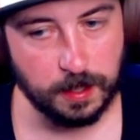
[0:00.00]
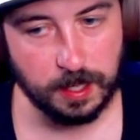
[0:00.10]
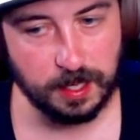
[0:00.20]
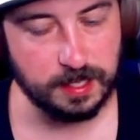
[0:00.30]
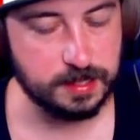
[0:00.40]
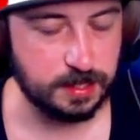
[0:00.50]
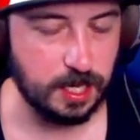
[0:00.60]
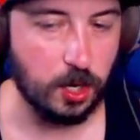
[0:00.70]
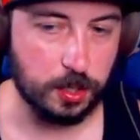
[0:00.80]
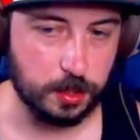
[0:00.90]
It is
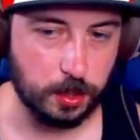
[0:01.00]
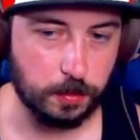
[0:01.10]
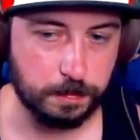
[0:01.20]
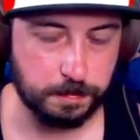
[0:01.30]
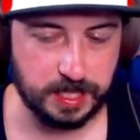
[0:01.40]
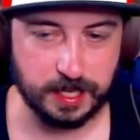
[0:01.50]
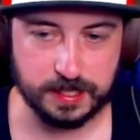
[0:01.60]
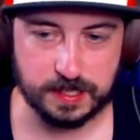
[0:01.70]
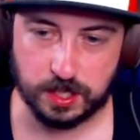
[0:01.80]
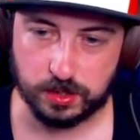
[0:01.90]
scary, though,
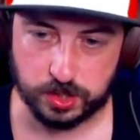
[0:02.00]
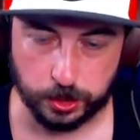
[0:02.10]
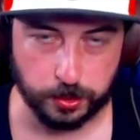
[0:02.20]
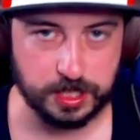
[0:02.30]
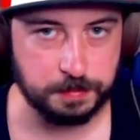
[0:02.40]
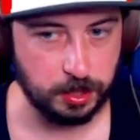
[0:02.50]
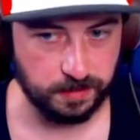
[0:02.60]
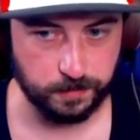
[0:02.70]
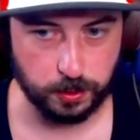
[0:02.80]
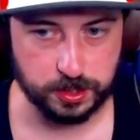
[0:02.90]
because there's no grace
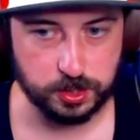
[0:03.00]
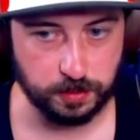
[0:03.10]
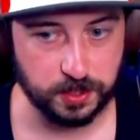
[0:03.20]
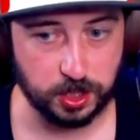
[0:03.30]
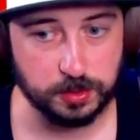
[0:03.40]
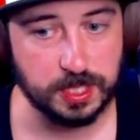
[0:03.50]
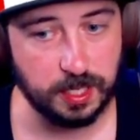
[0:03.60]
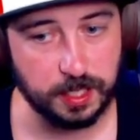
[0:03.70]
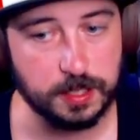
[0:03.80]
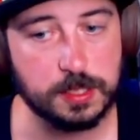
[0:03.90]
period for us. So if the ghost
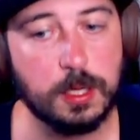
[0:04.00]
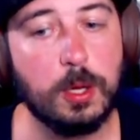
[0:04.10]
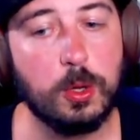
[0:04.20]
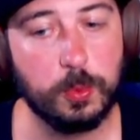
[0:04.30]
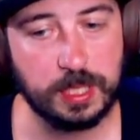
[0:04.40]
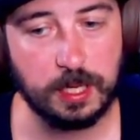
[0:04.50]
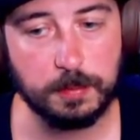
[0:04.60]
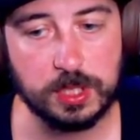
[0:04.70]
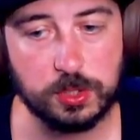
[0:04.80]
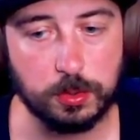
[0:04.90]
hunts, we can
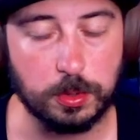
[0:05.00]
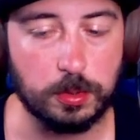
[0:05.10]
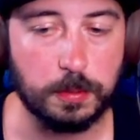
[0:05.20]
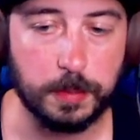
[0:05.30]
be screwed.